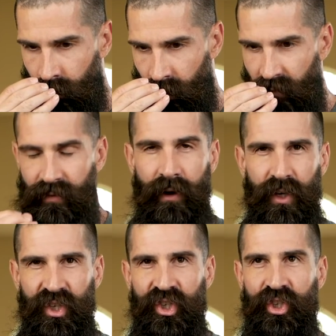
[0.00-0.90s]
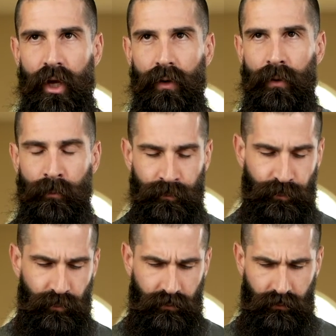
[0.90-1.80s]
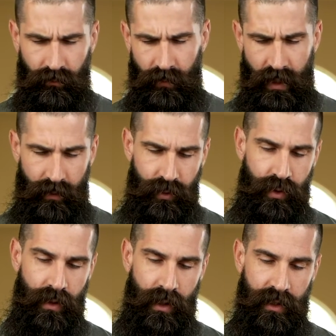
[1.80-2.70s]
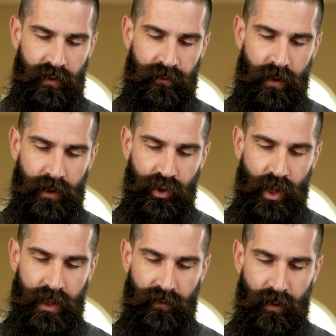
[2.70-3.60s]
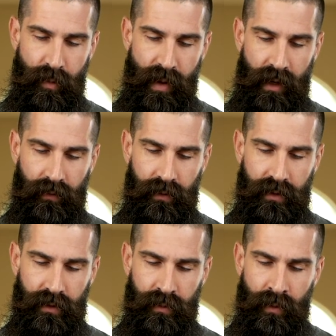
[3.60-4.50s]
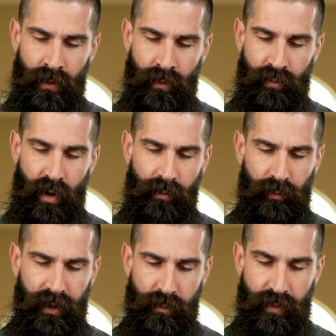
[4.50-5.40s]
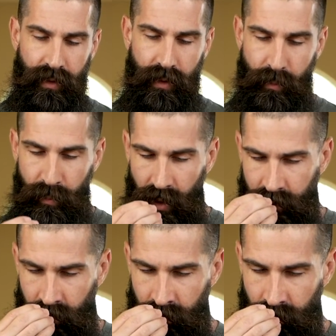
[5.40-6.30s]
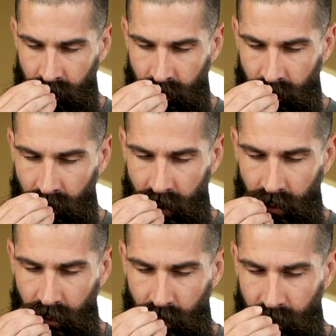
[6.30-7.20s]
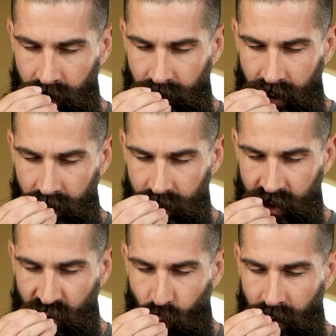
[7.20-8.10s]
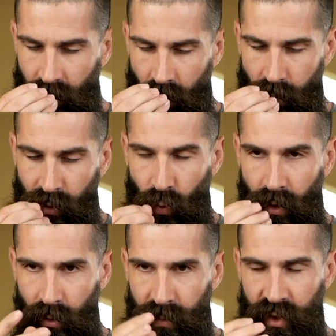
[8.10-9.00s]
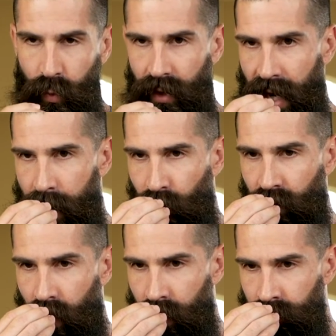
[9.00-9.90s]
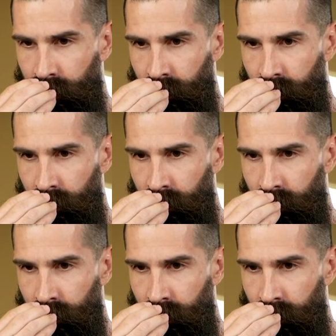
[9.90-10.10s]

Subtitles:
Very subtle. And I'm trying to, as far as judging from the back of this, it's probably the butter and a little bit of that sweet almond oil mixed with the apricot.